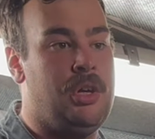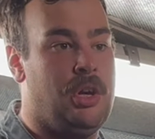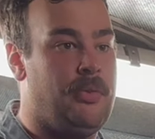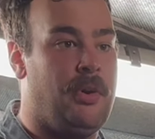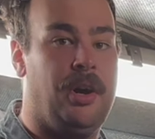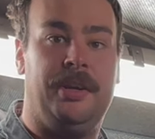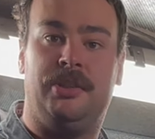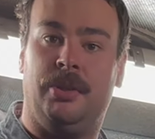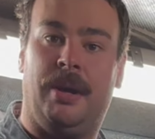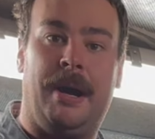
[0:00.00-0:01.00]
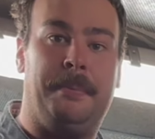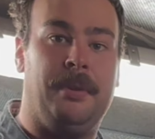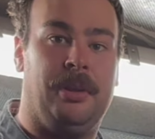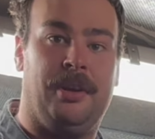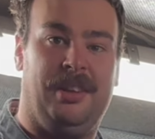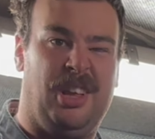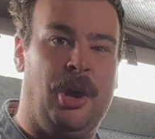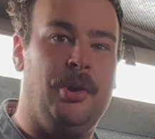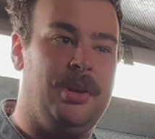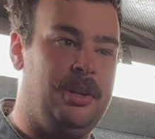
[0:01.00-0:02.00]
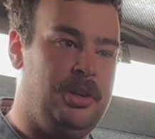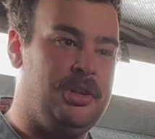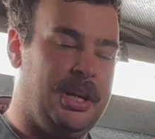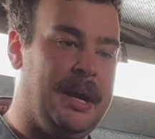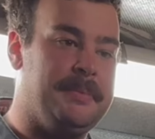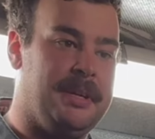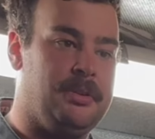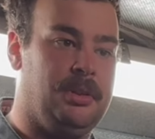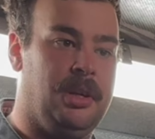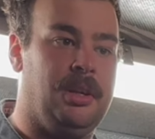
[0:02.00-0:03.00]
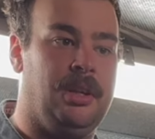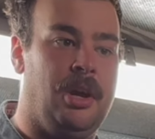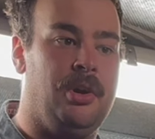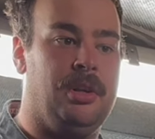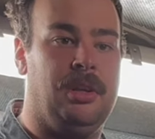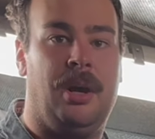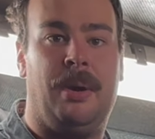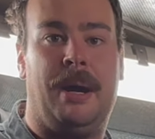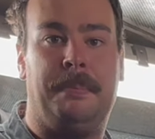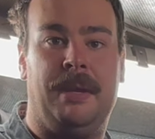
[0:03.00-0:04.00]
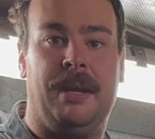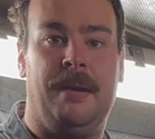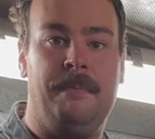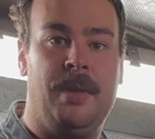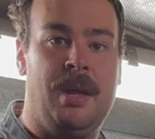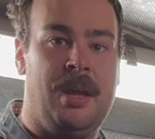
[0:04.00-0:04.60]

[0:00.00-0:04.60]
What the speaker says: riding too up, a lot of load, it usually comes under a lot of load and low RPM,